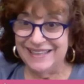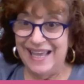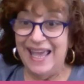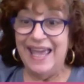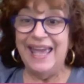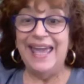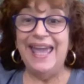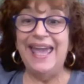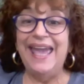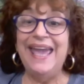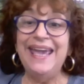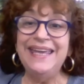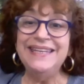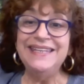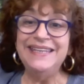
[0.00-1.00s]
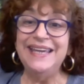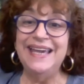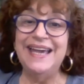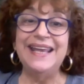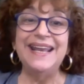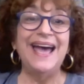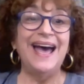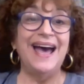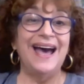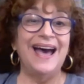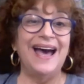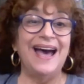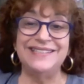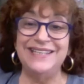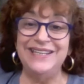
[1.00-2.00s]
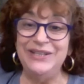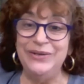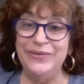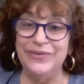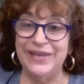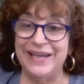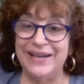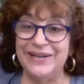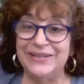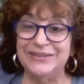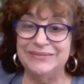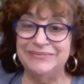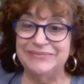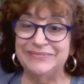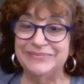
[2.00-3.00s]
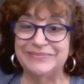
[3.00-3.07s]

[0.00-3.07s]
Hey, Dieta, I see you there.